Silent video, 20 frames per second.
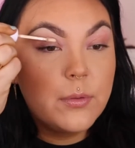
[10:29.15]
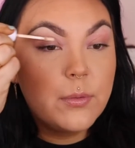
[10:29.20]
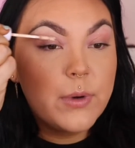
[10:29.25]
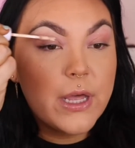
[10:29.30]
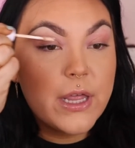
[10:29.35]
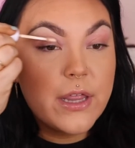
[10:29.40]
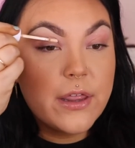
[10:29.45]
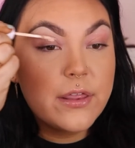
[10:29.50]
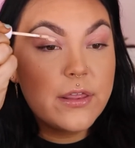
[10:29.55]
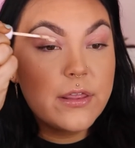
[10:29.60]

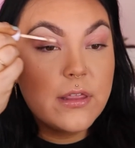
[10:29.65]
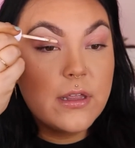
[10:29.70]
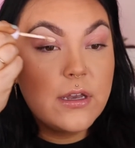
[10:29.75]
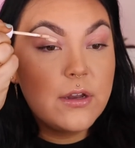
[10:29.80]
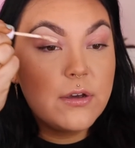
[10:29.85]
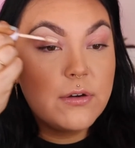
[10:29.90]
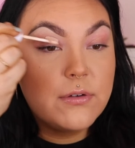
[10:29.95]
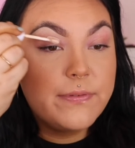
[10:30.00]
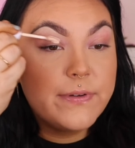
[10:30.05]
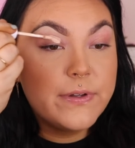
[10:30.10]
with the
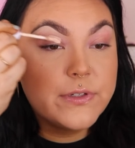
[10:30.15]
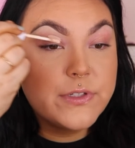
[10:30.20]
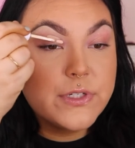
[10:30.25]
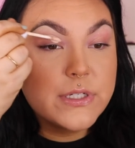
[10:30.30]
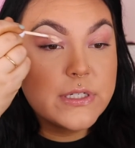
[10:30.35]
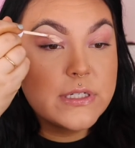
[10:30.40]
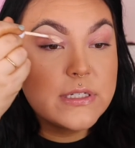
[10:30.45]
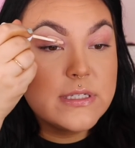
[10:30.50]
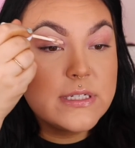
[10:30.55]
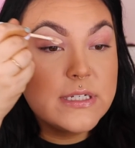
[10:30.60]
No Filter
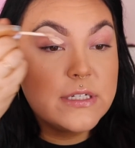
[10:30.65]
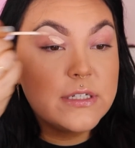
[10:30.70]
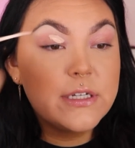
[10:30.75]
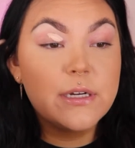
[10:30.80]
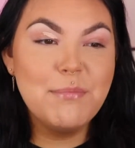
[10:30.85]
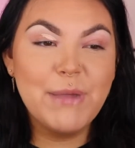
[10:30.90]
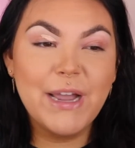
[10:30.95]
concealer.